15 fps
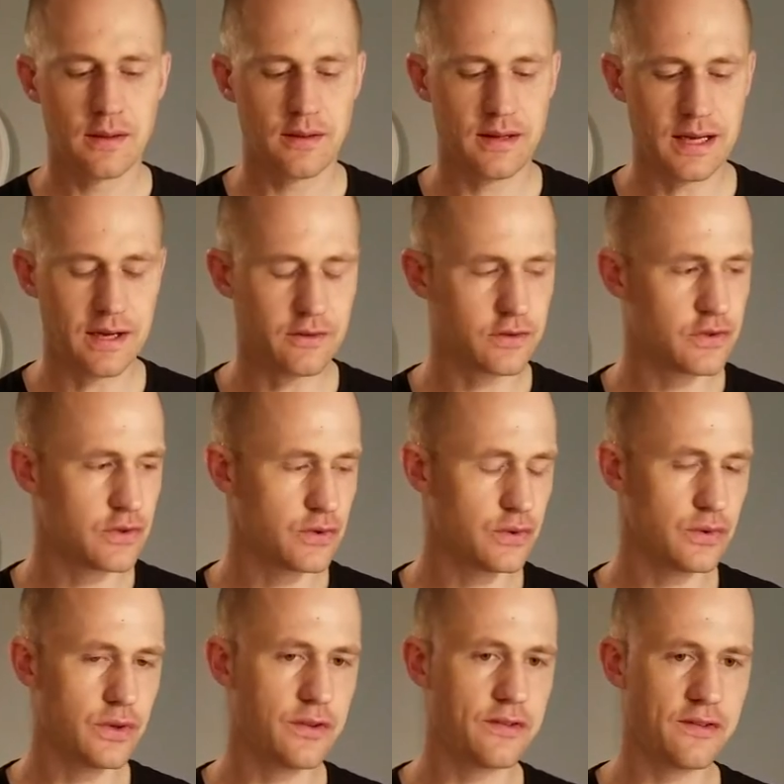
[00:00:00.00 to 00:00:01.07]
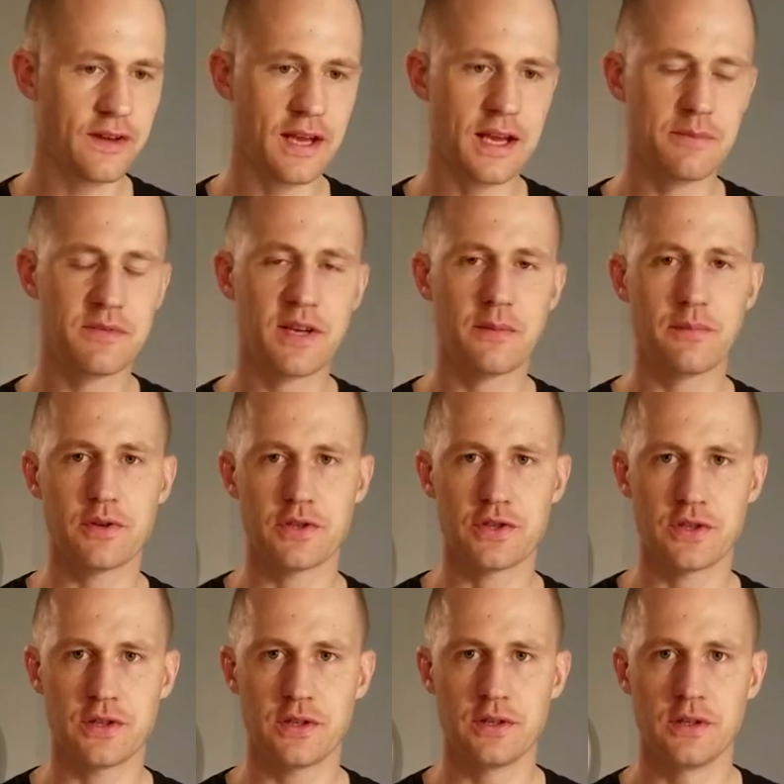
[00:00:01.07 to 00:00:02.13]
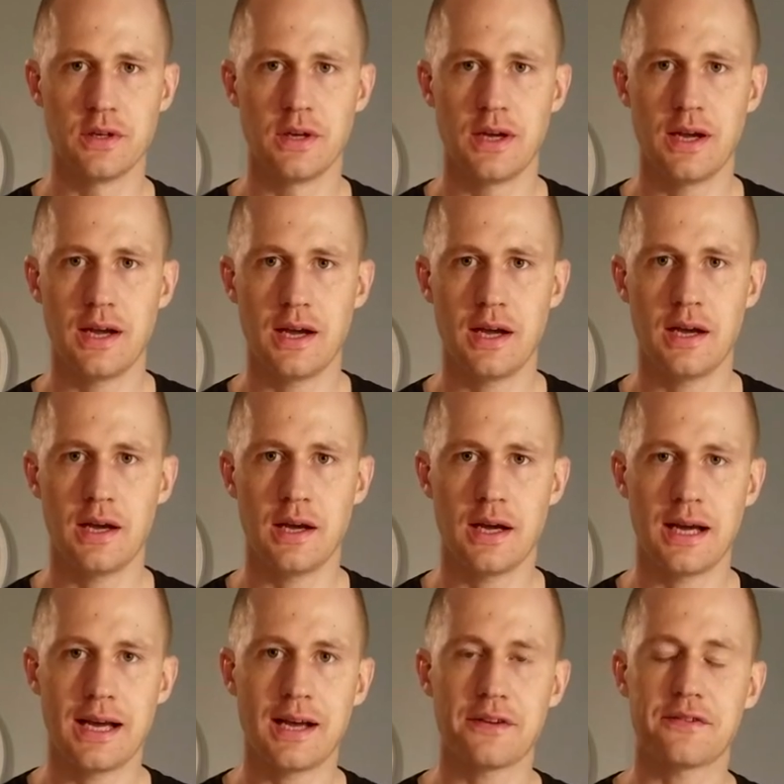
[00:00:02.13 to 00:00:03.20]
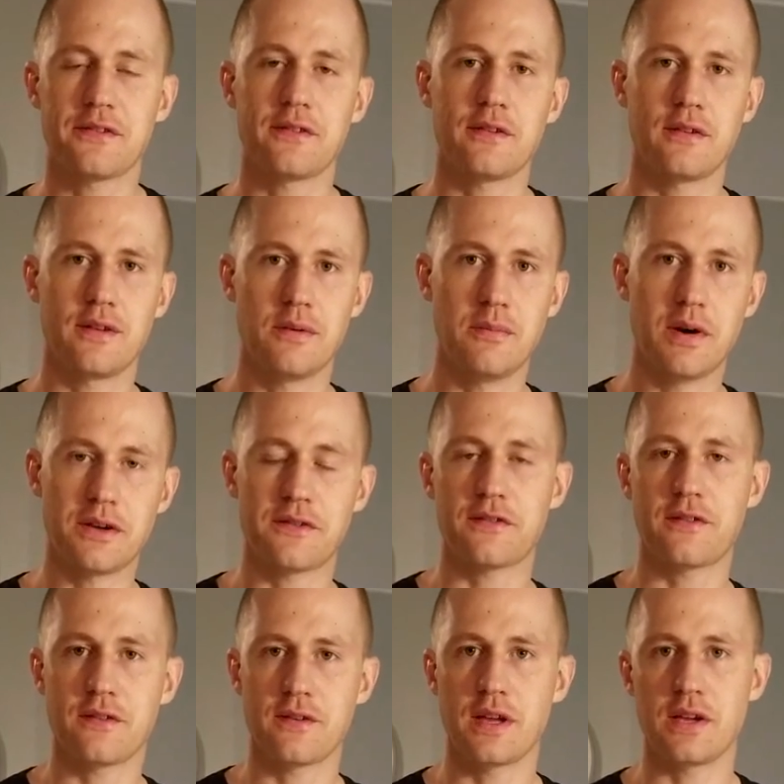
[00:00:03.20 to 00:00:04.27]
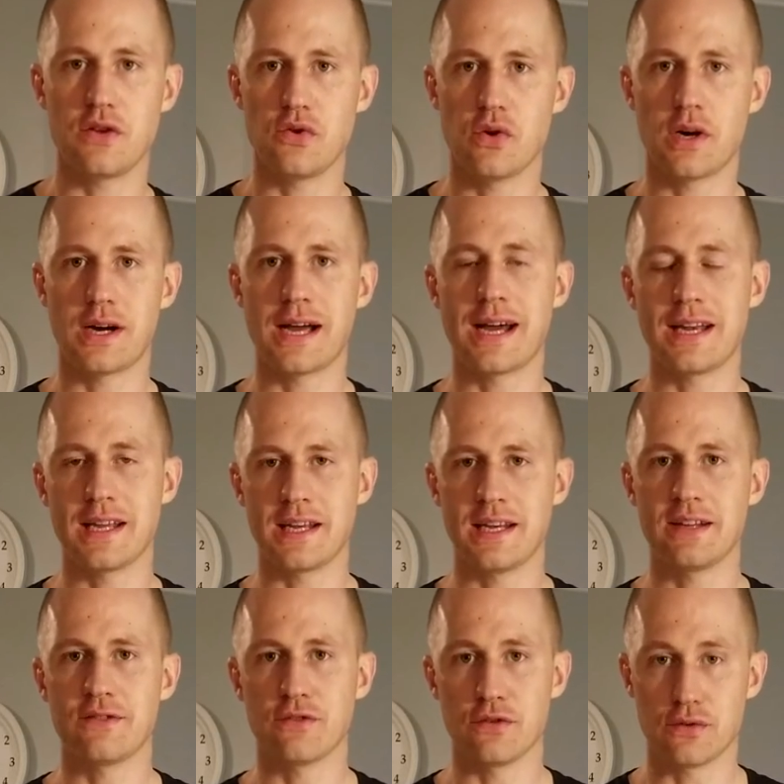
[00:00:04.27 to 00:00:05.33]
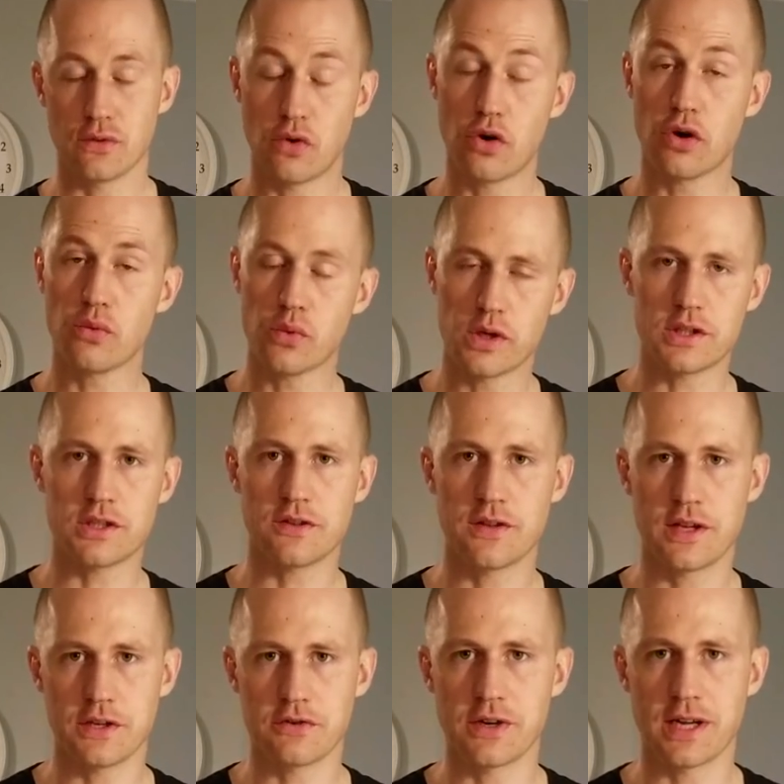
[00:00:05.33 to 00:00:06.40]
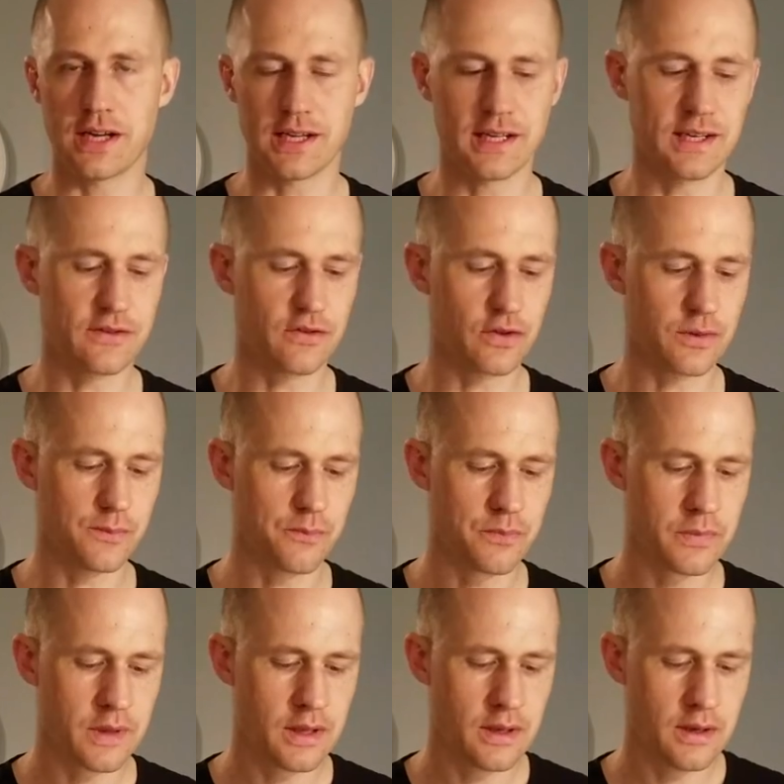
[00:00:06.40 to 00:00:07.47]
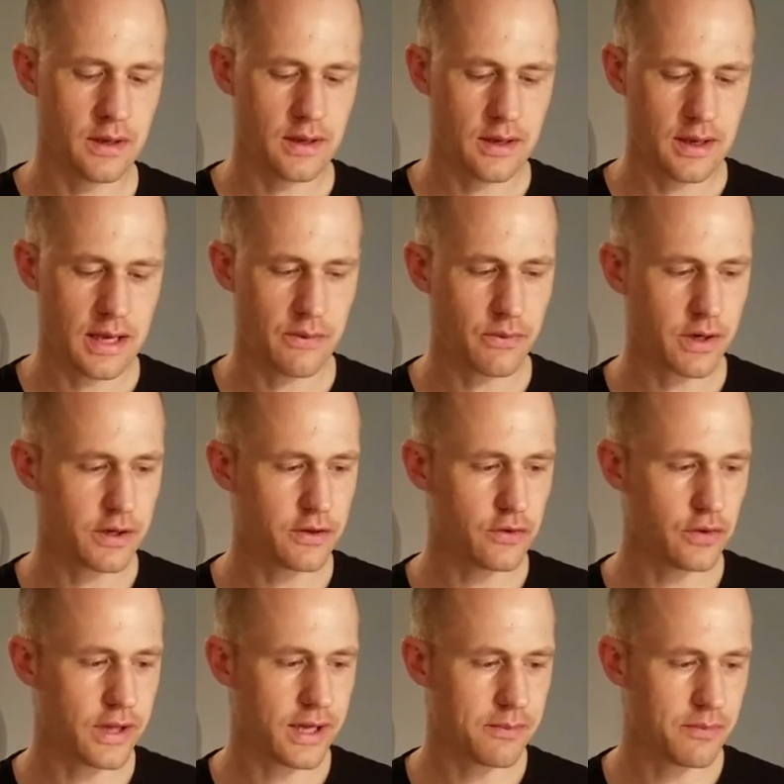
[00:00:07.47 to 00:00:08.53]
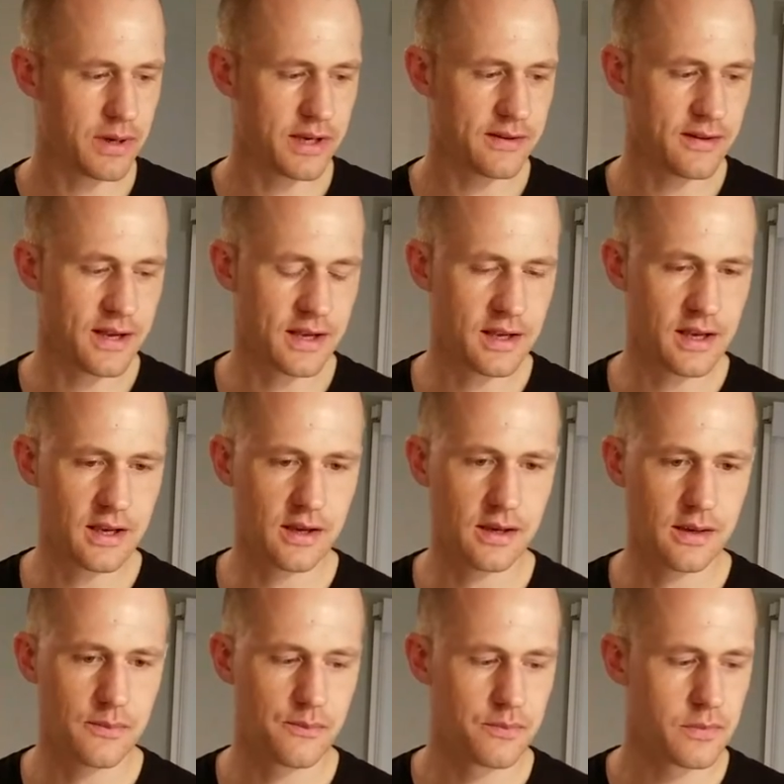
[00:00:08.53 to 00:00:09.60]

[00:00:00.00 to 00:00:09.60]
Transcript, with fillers: down to the same temperature as the must that you are adding it into, or wort that you're adding it into. And we're going to do that by taking